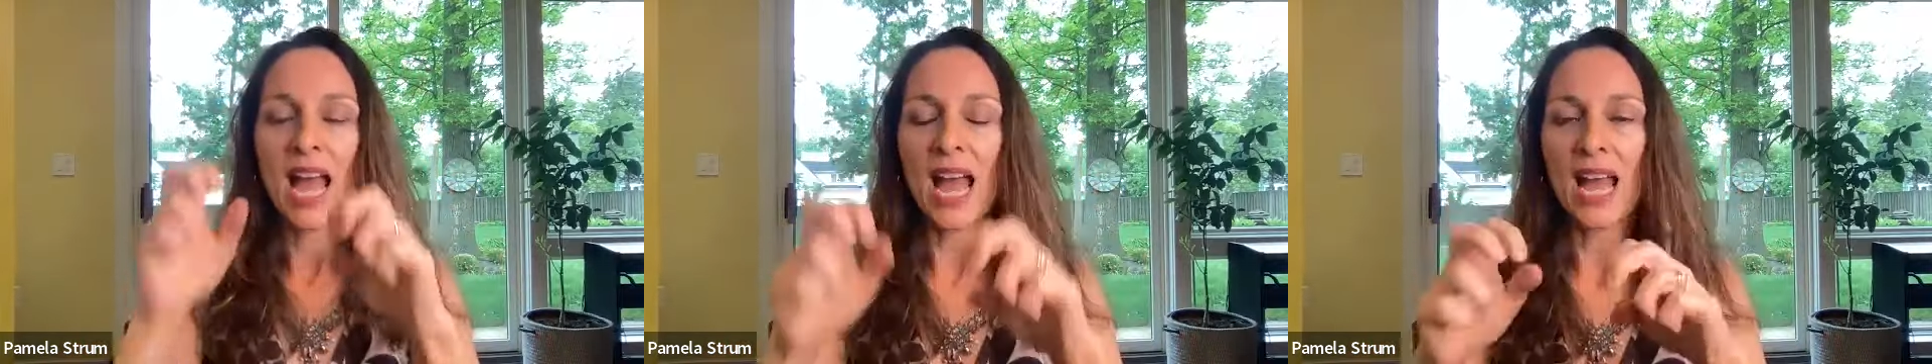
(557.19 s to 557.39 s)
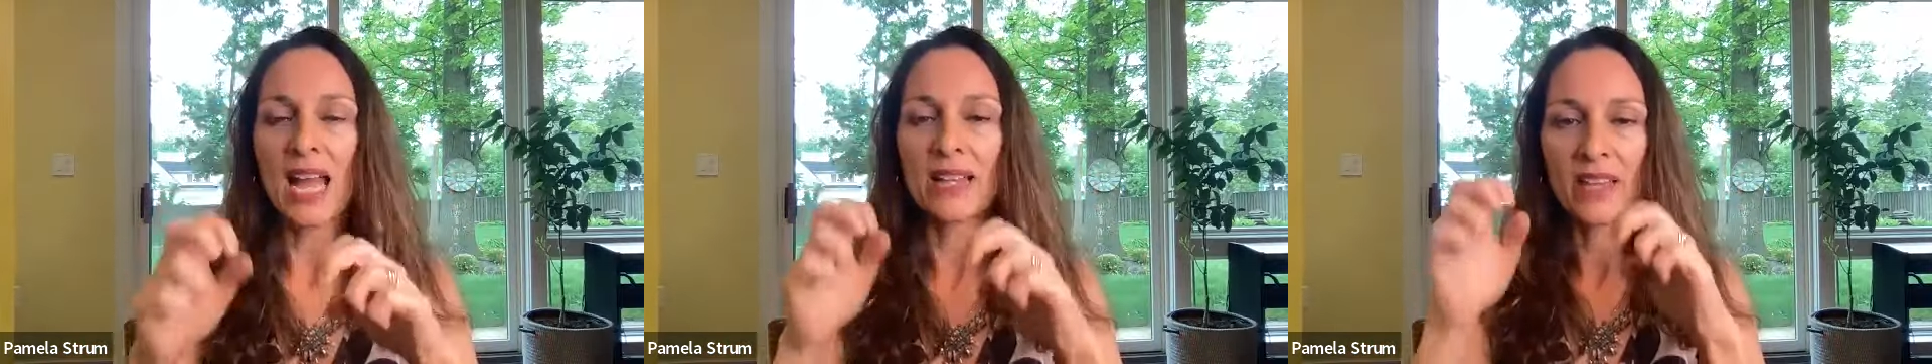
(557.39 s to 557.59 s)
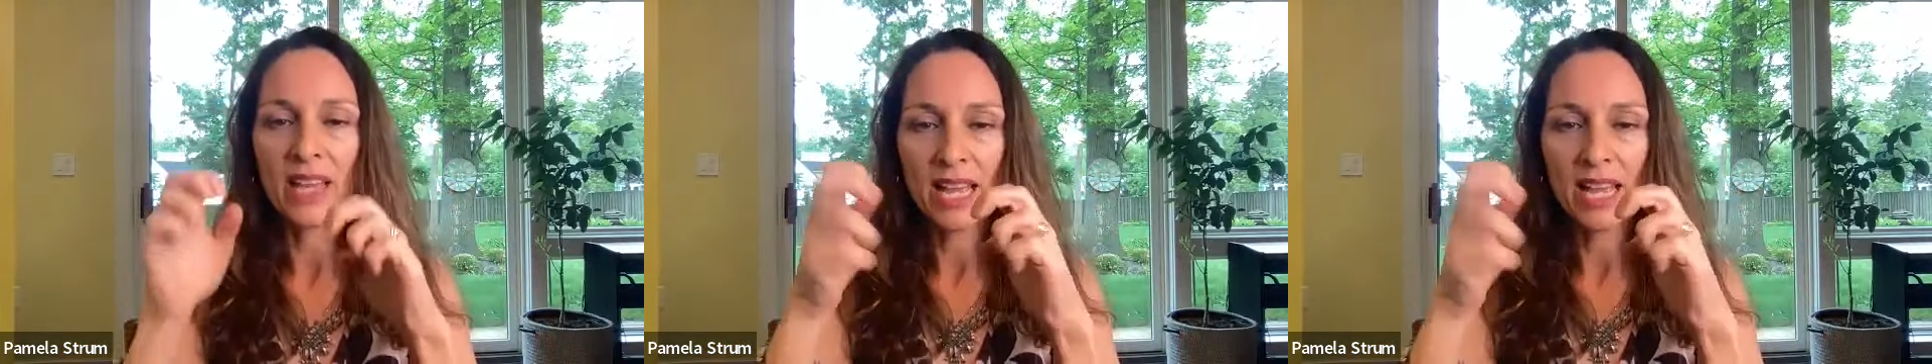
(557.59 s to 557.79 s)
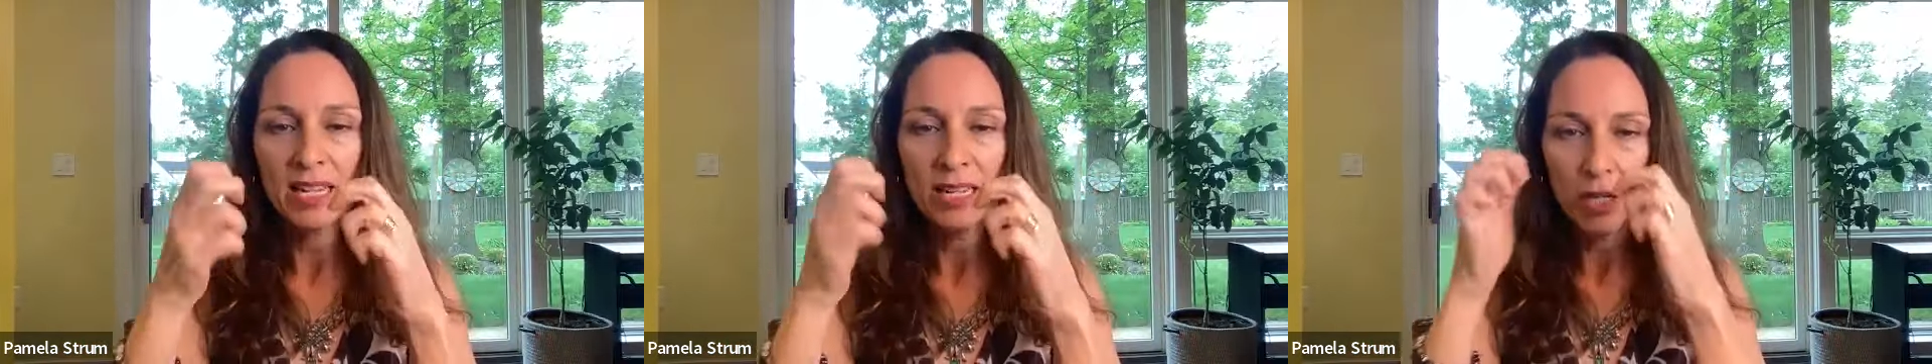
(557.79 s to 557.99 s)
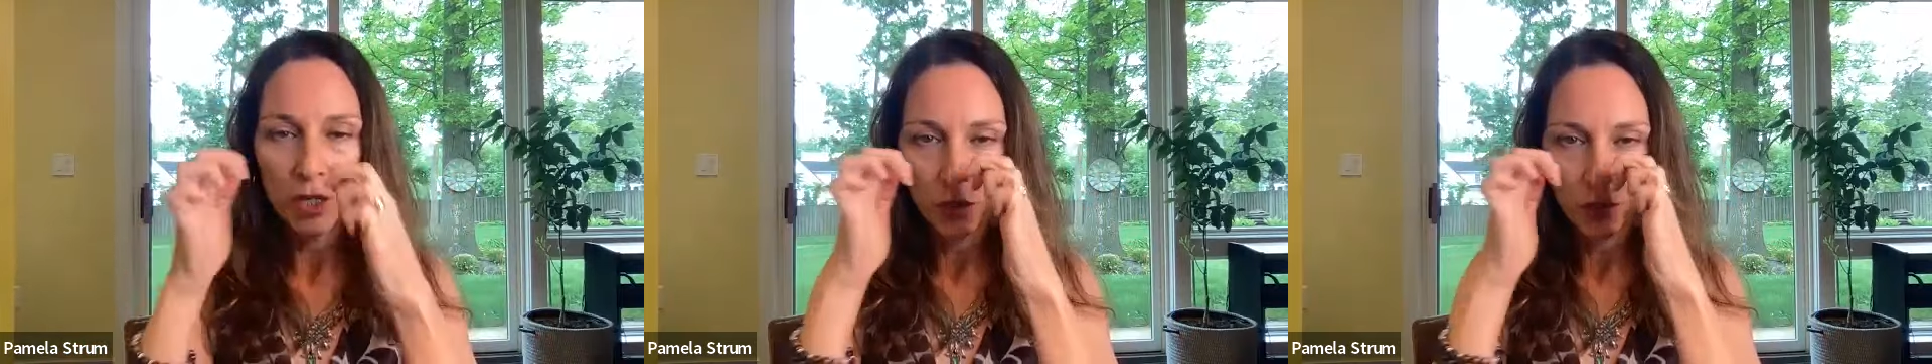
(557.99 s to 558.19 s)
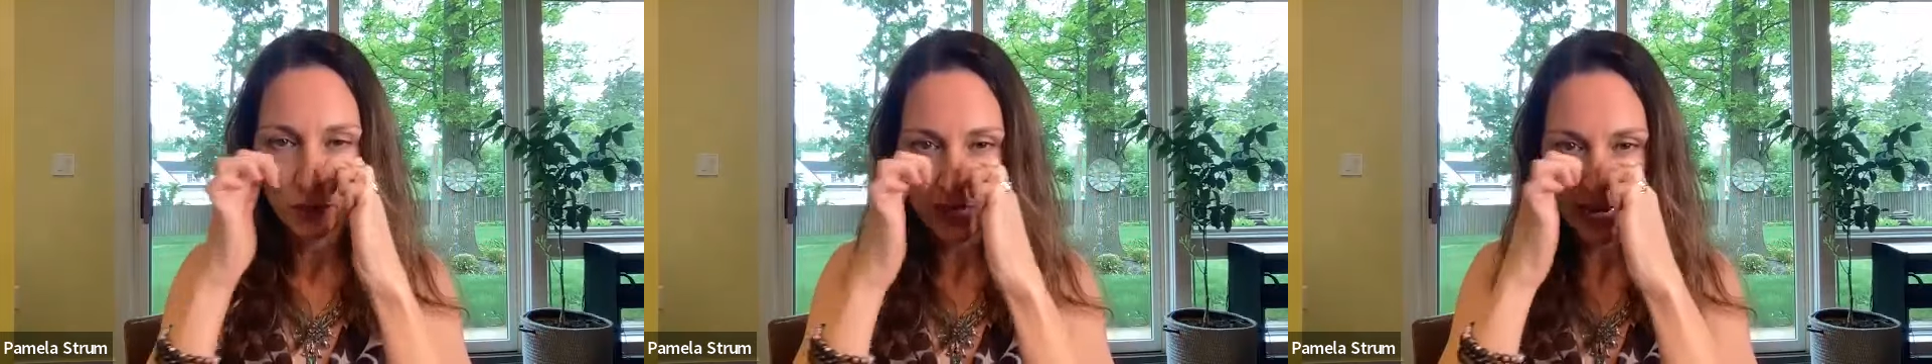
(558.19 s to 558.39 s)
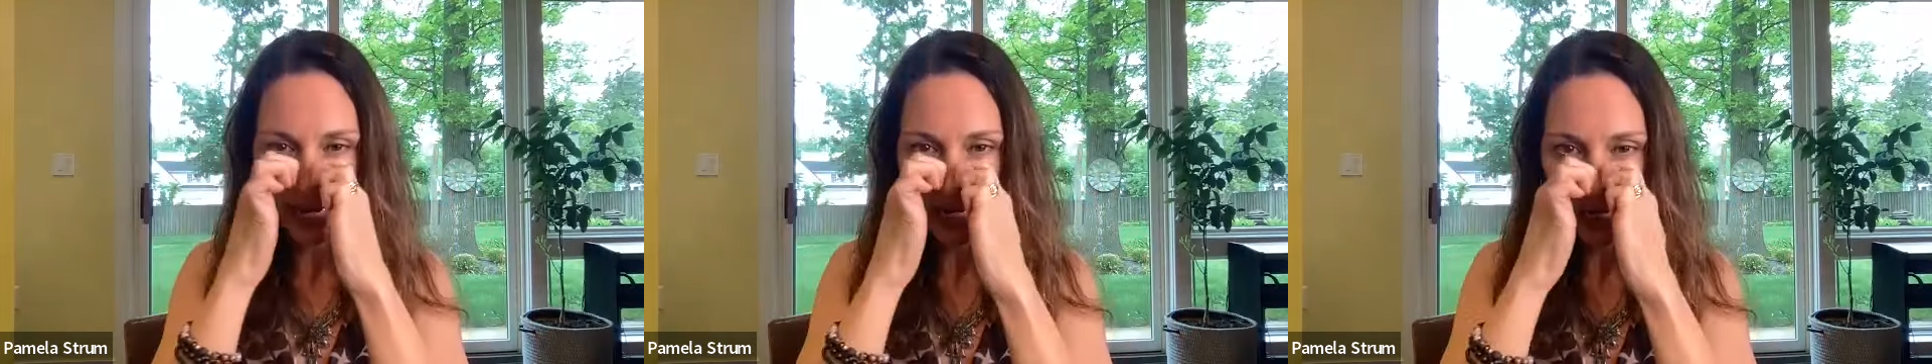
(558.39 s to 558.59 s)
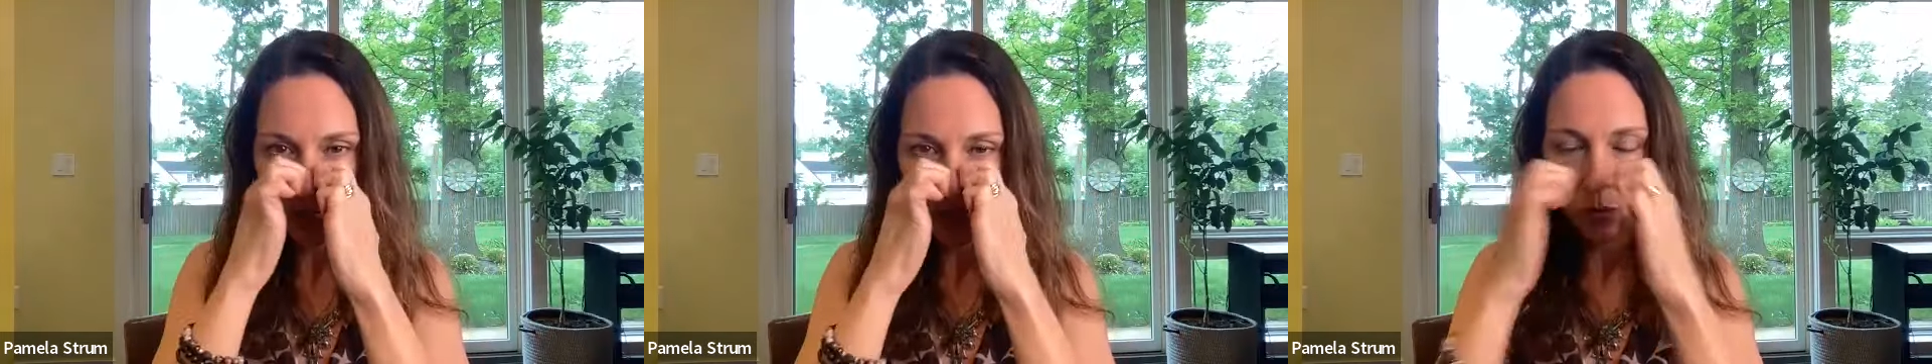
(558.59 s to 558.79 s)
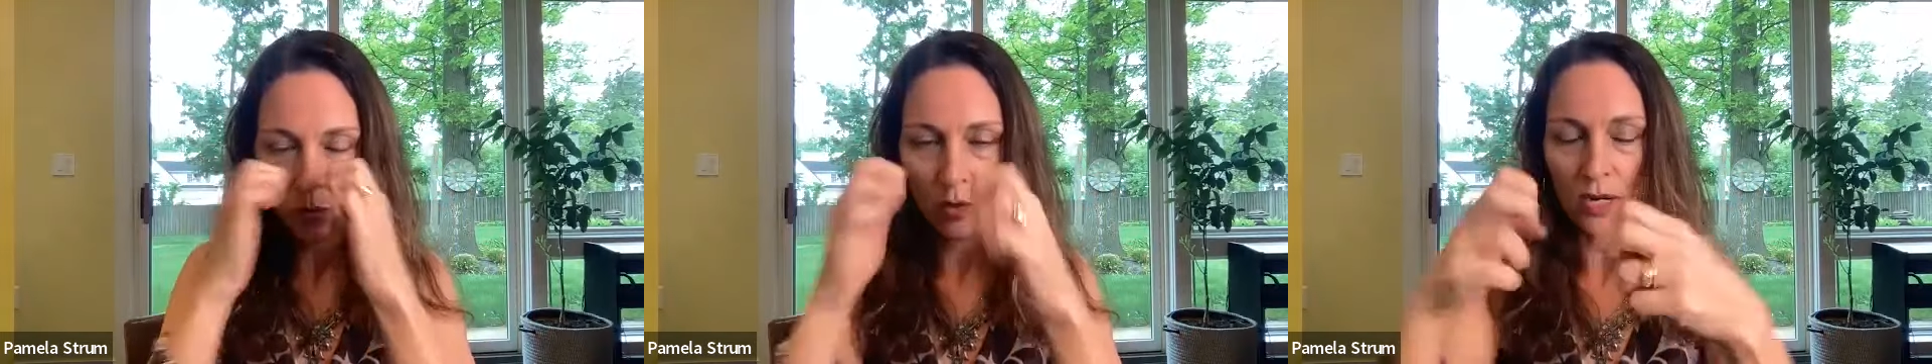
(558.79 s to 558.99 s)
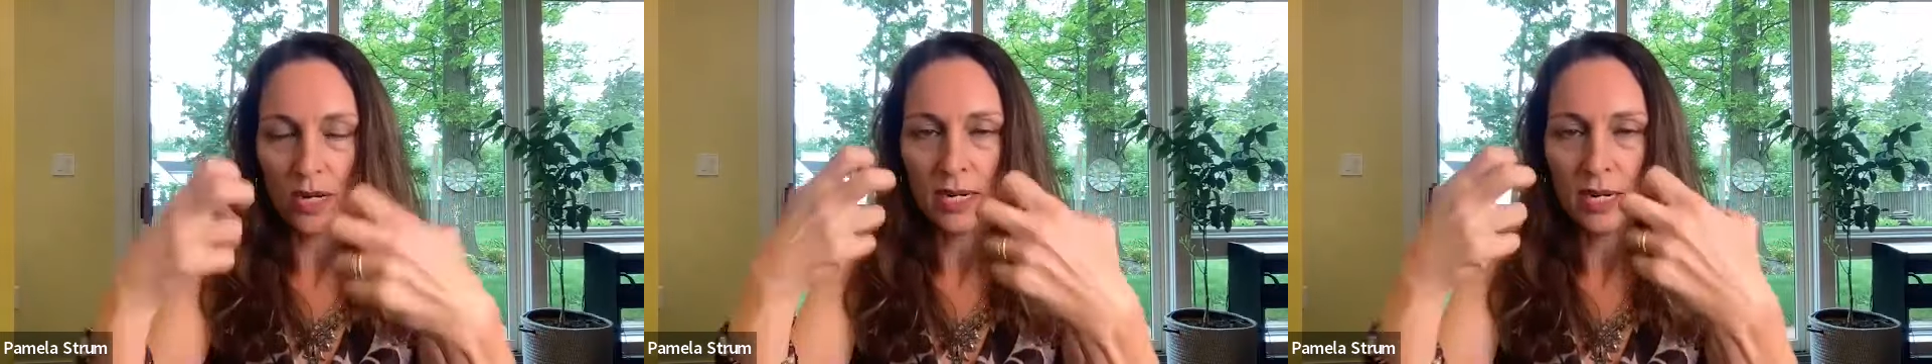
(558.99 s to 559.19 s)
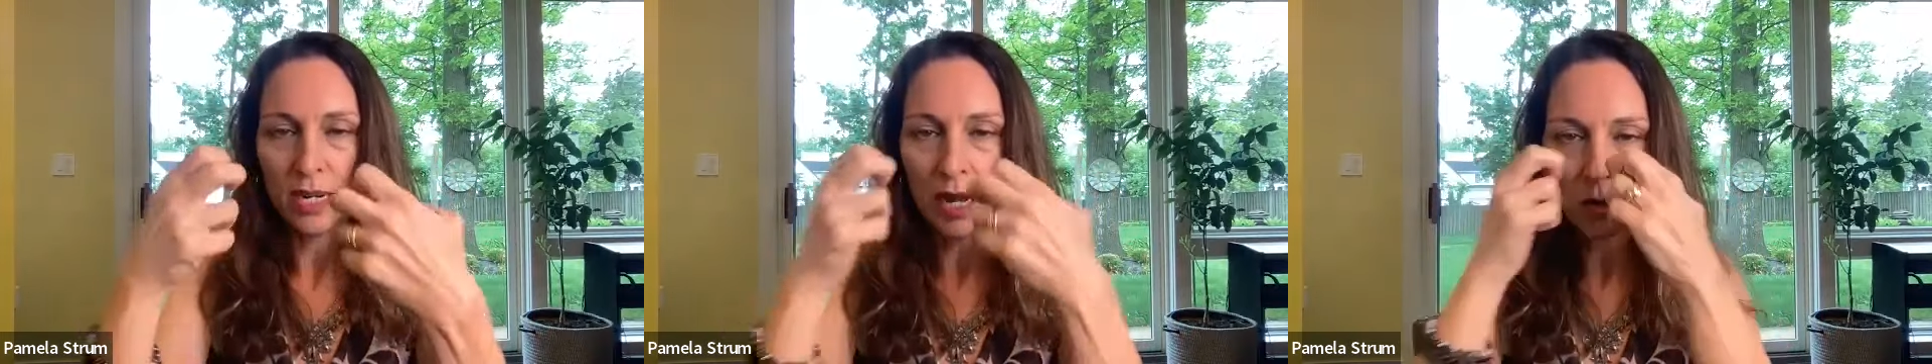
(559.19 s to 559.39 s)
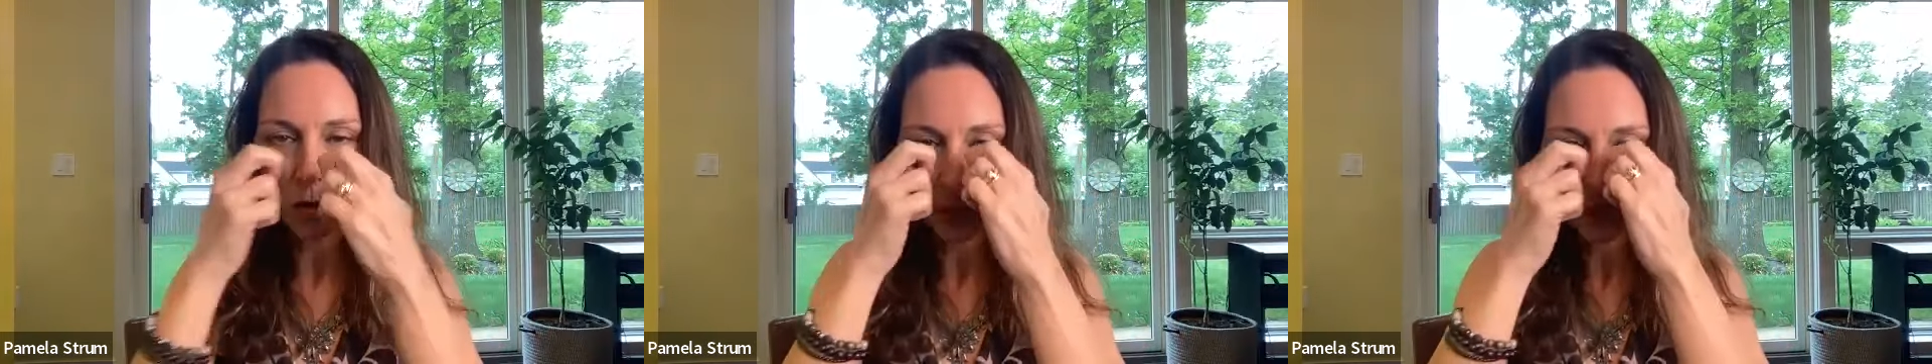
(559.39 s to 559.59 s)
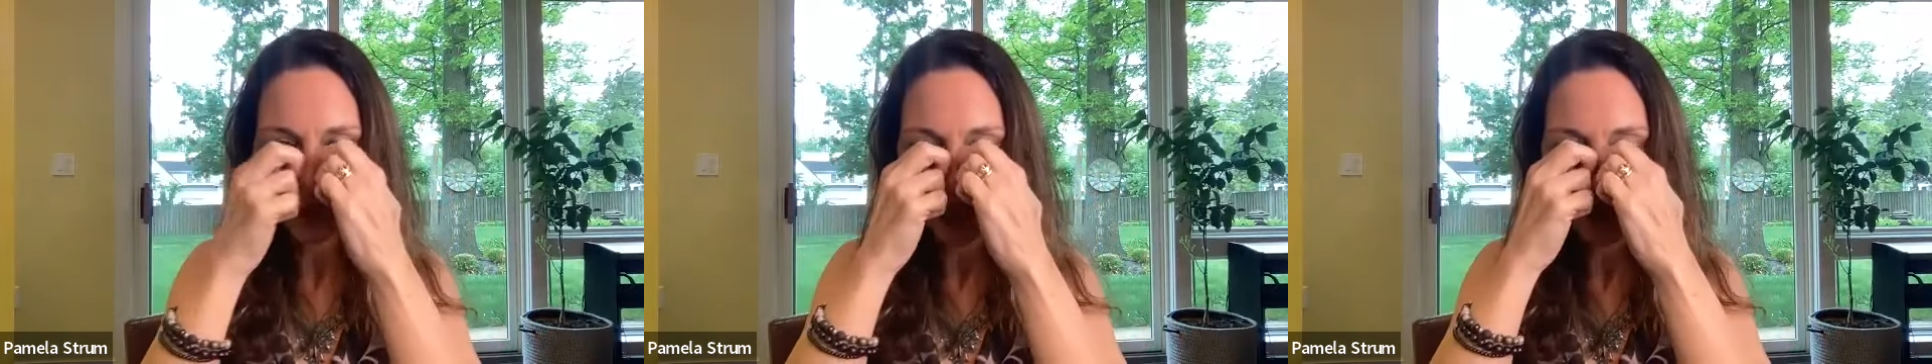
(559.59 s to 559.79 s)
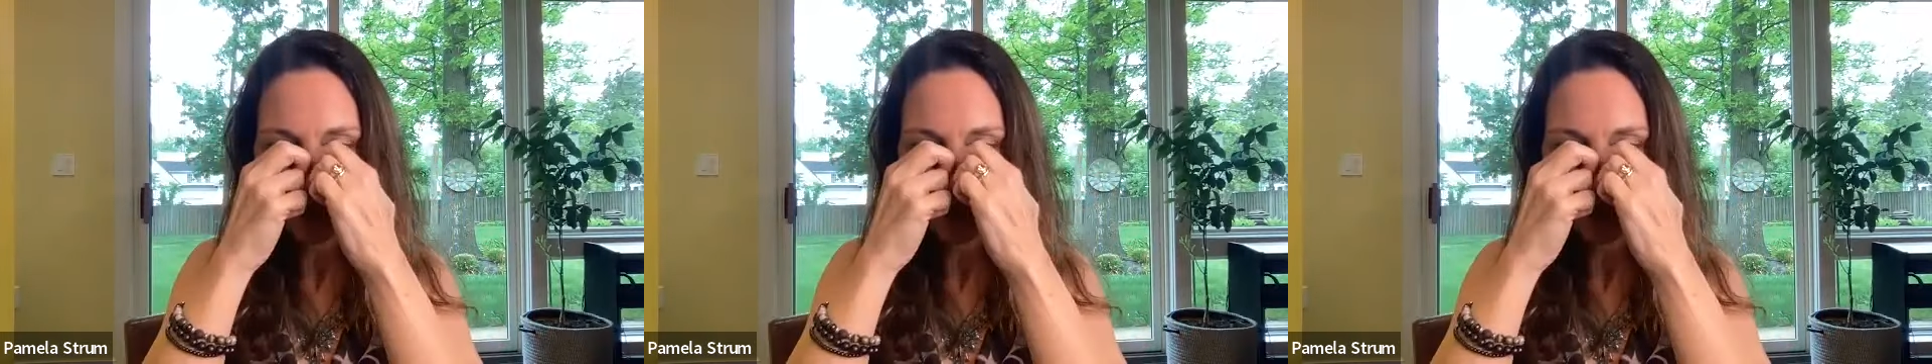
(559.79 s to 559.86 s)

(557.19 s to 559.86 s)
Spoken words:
And then you take your knuckles